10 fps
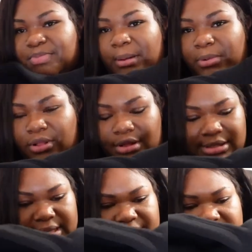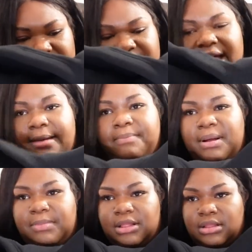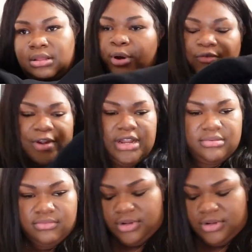bubble, something like that. Bubble, boyfriend,